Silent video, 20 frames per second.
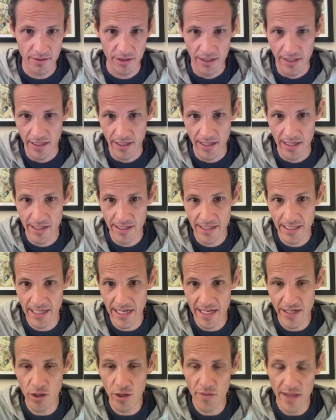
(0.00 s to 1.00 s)
And again,
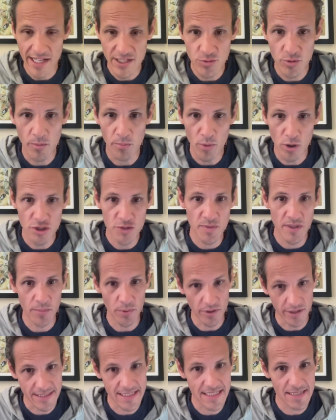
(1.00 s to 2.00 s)
I know that's what most
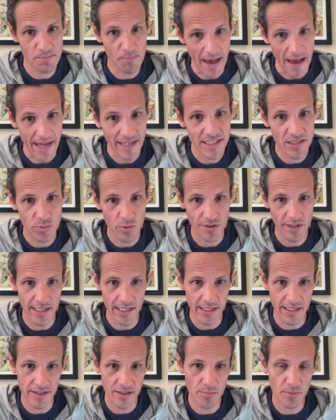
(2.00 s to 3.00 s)
people expect when they
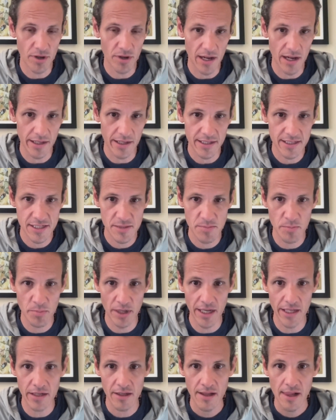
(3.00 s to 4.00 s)
get into products,
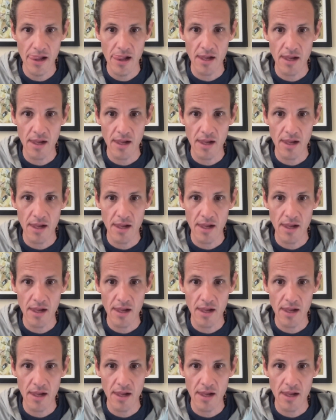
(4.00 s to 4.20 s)
but